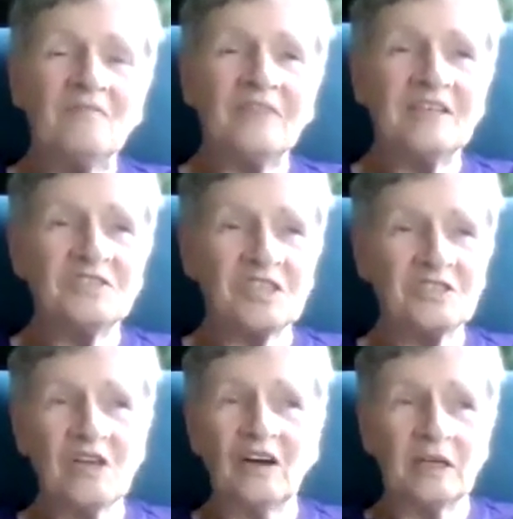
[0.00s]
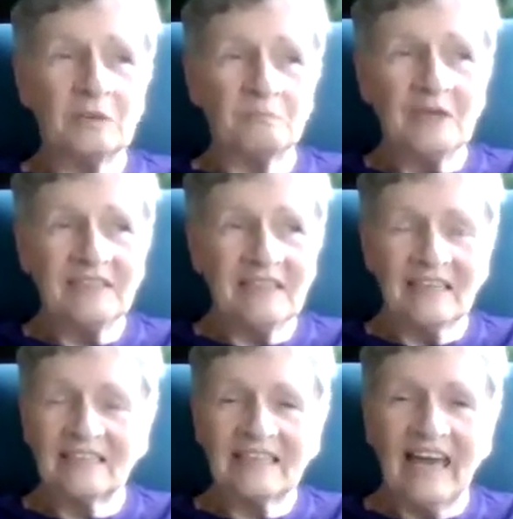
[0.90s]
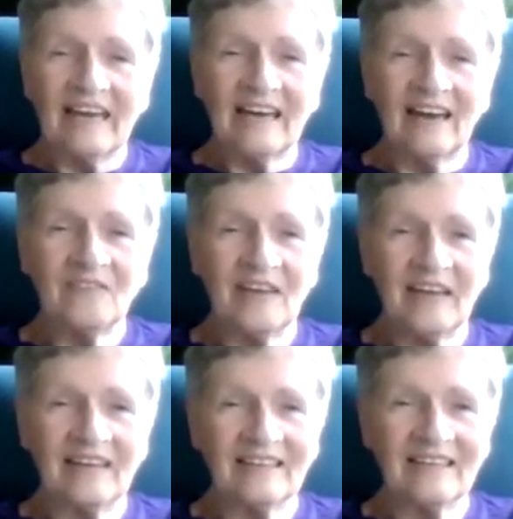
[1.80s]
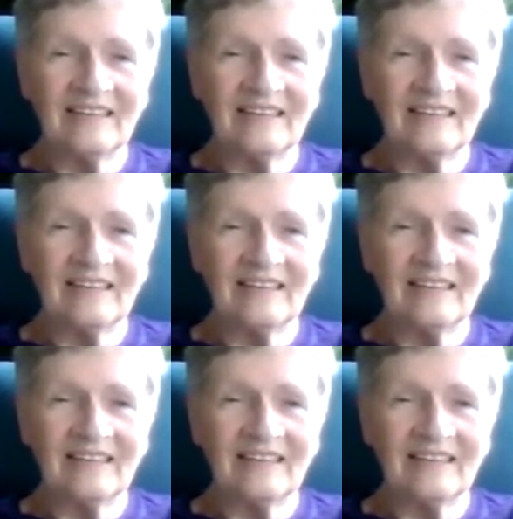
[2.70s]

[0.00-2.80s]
They've just started printing it again, I think.